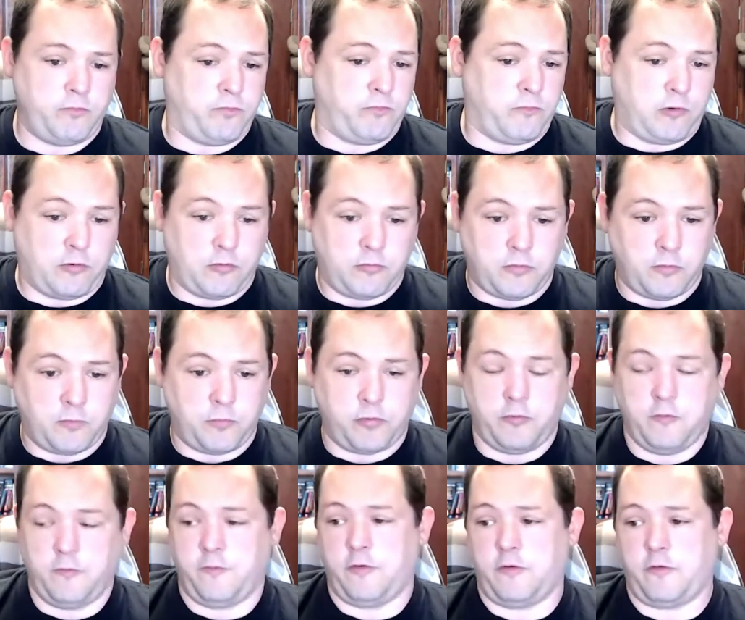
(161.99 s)

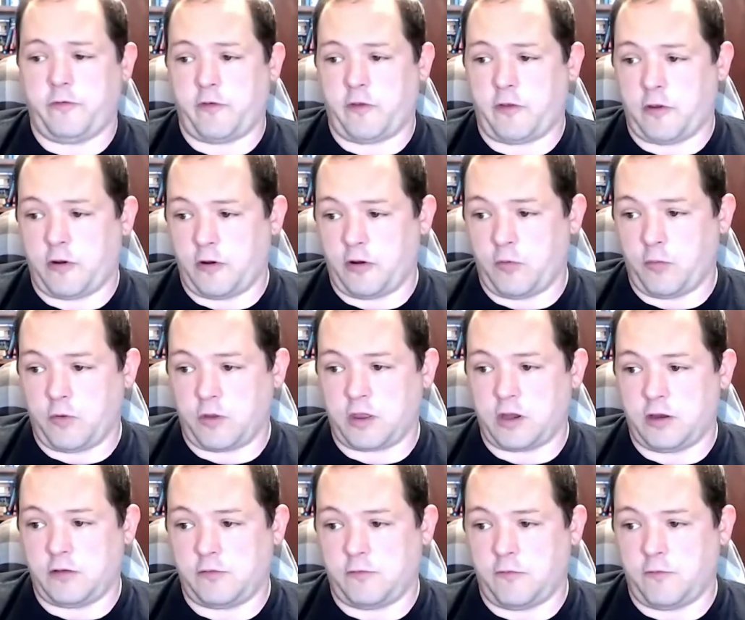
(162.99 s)
improve your security. What
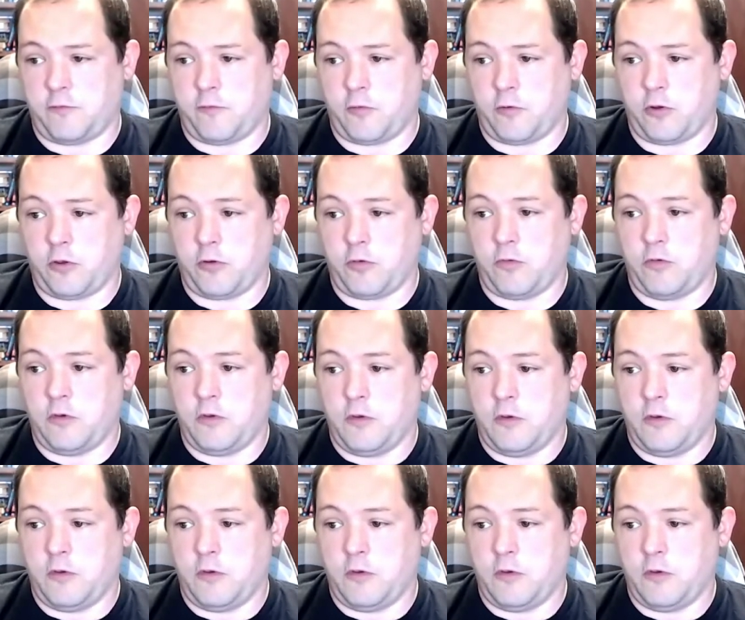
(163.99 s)
can it do for you?